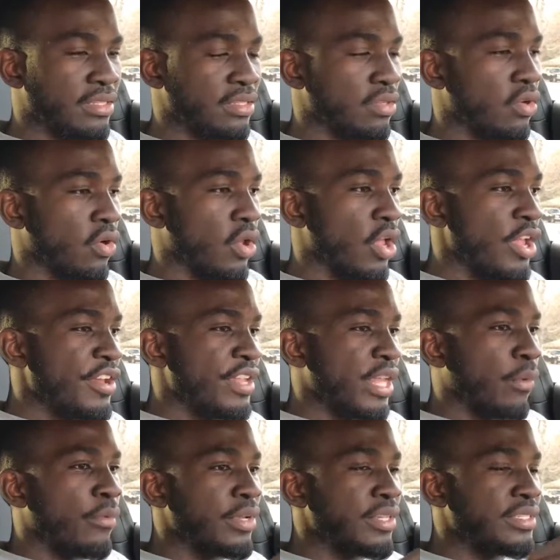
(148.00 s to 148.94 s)
be in this
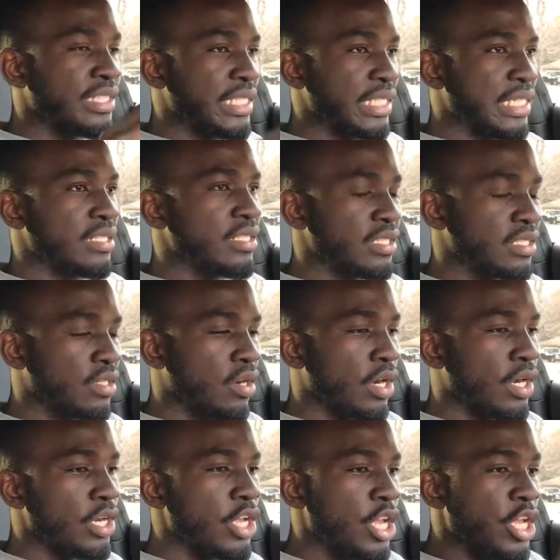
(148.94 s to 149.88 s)
car. Like when you sit
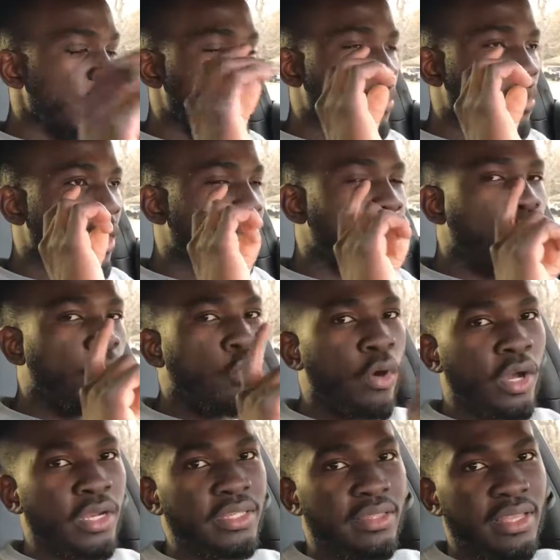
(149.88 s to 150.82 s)
in this car, you
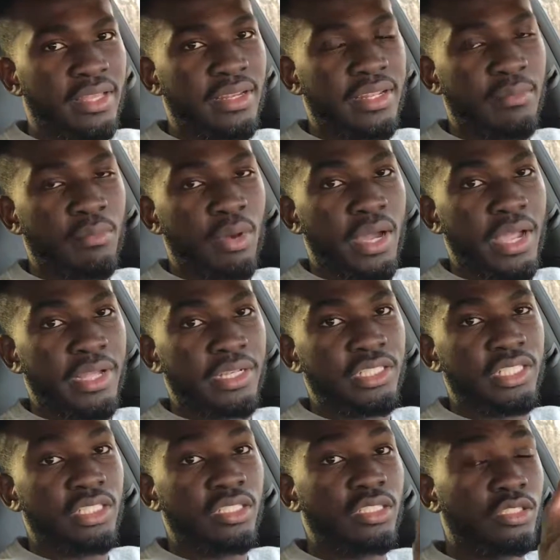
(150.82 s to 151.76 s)
have one thing in
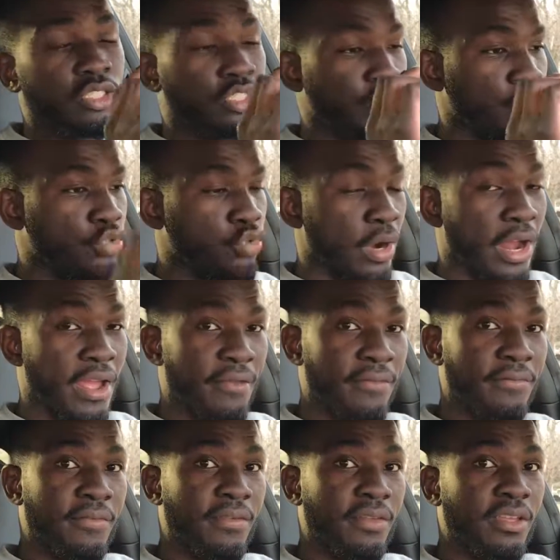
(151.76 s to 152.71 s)
mind: just
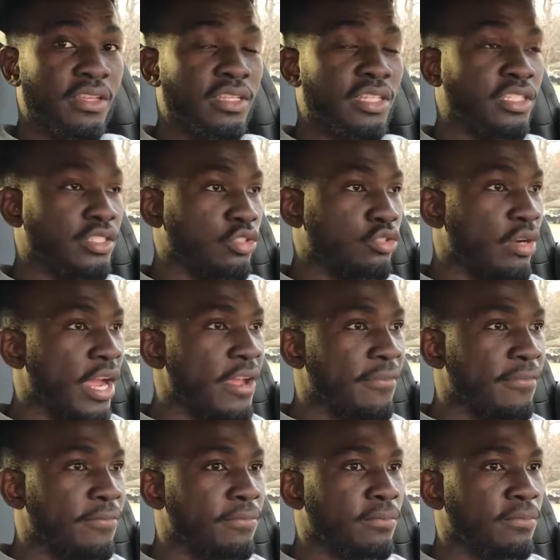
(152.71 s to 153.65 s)
drive. Either
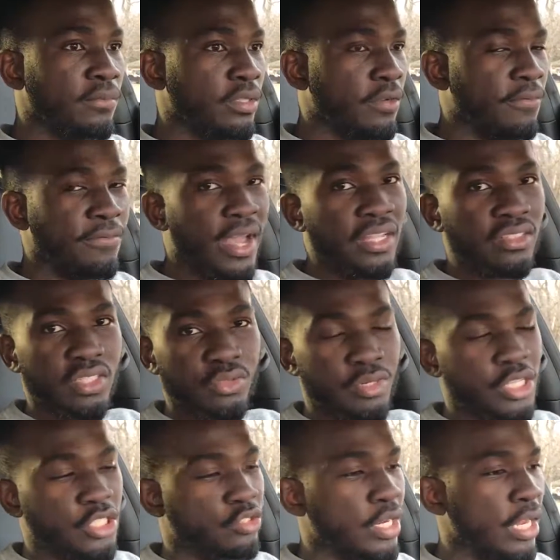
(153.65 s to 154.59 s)
drive,
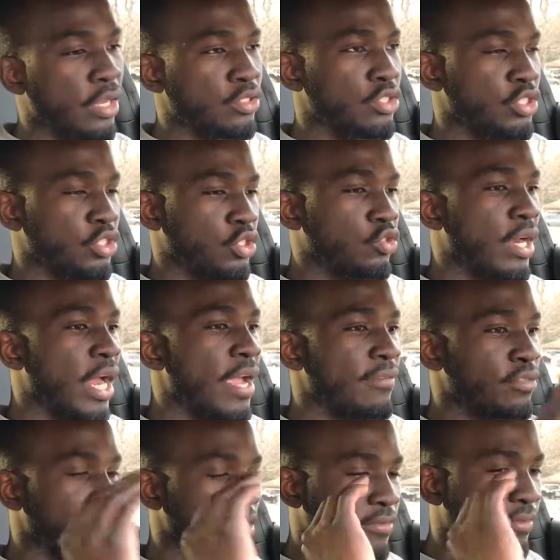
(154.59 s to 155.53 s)
fast on the racetrack, or
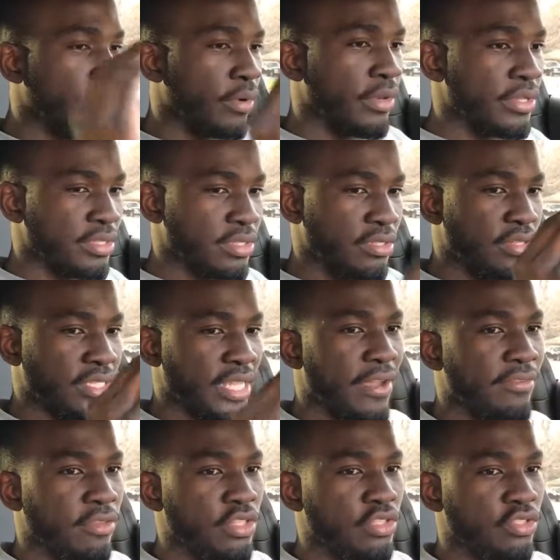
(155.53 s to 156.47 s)
just drive and just
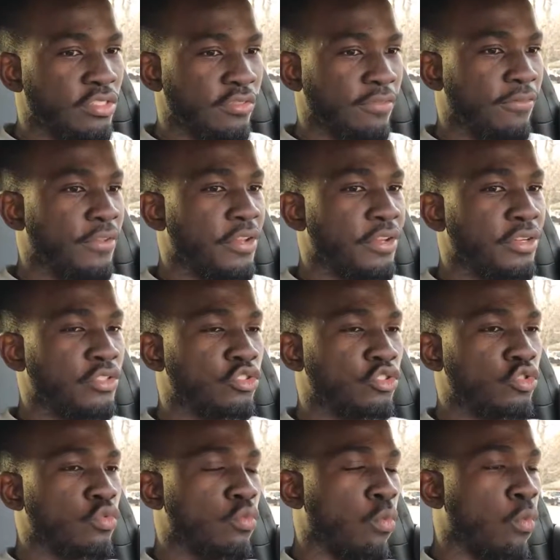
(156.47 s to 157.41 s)
focus, because everything's just
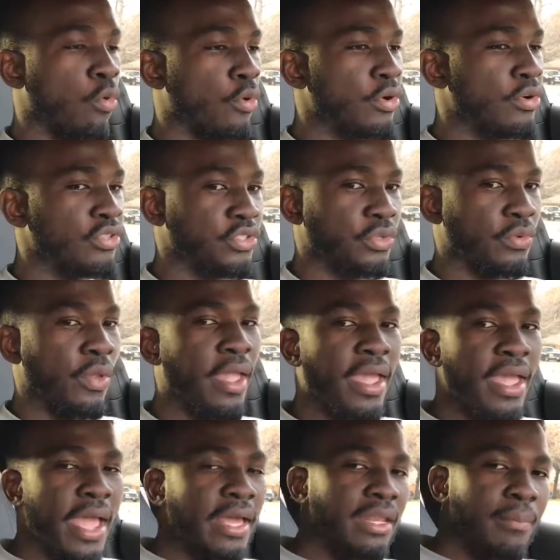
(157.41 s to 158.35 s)
veered
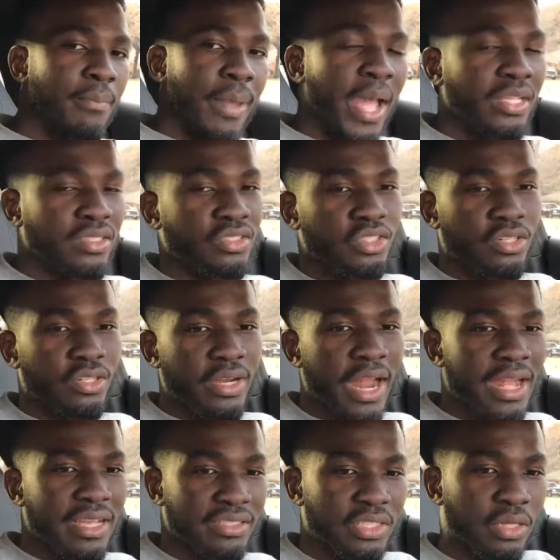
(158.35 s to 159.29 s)
towards you. And the
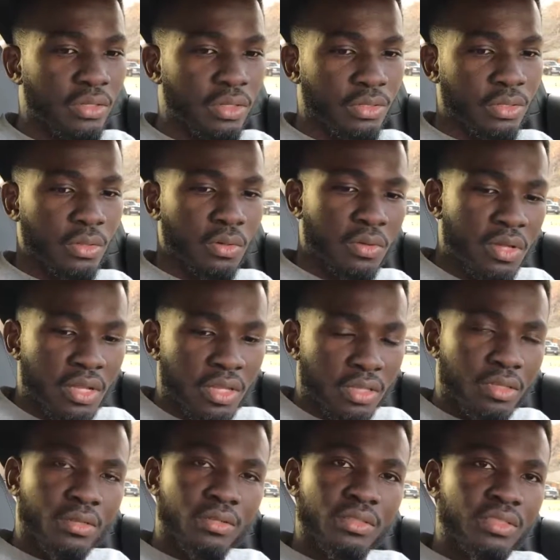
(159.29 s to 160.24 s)
passenger has their own
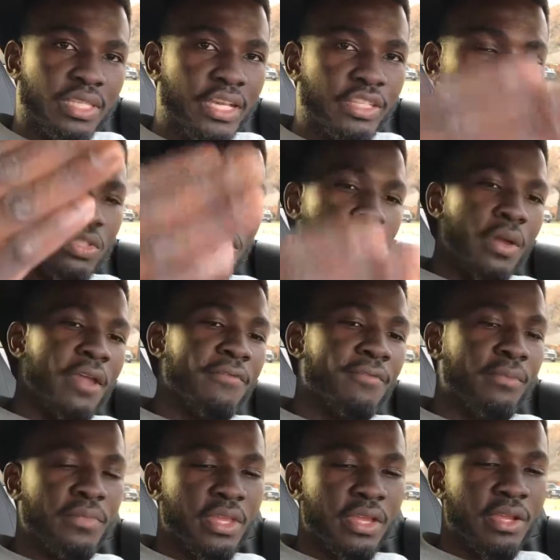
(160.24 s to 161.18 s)
little section
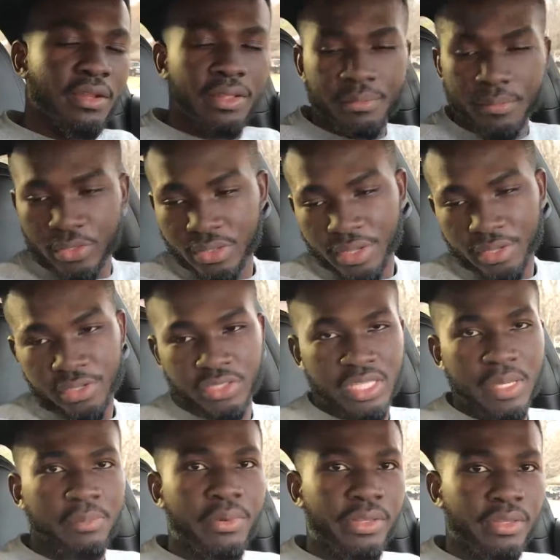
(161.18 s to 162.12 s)
away from there. Like
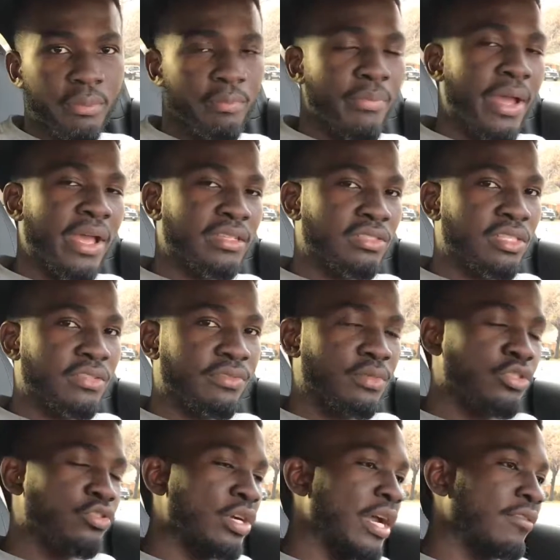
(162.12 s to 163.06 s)
you separate the
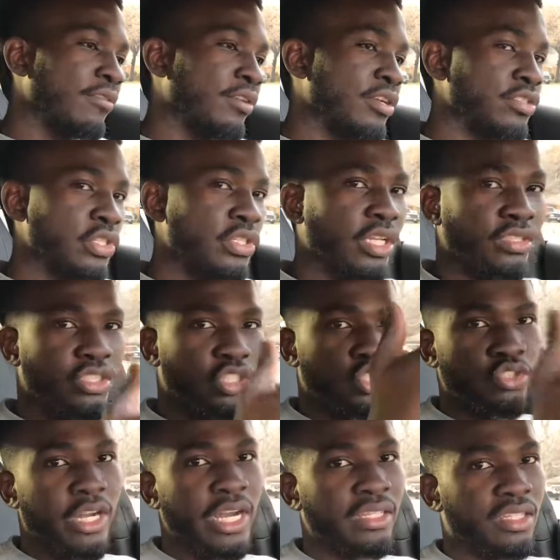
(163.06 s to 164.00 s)
passenger from the driver,
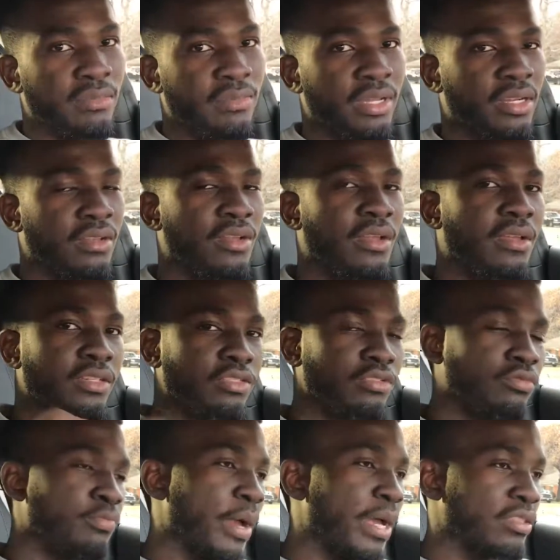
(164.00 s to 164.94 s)
so you're not distracted by the
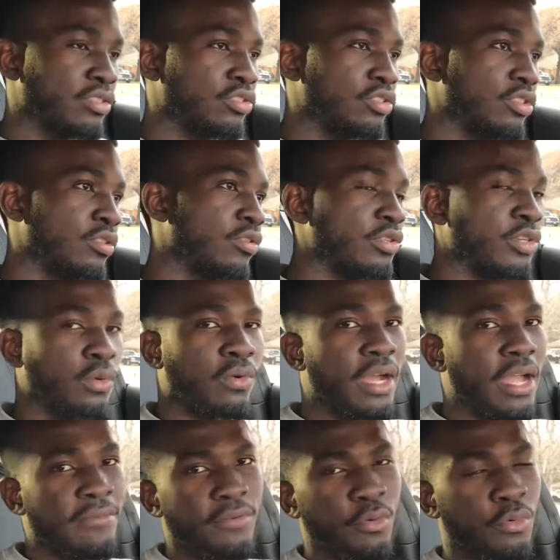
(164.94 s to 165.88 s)
passenger
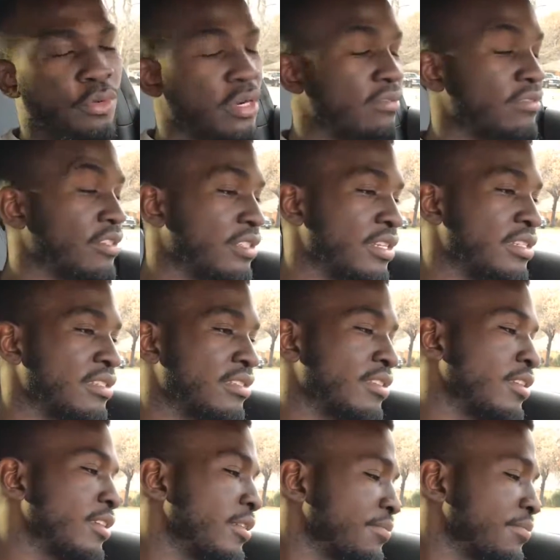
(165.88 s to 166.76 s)
or your wife or whatever it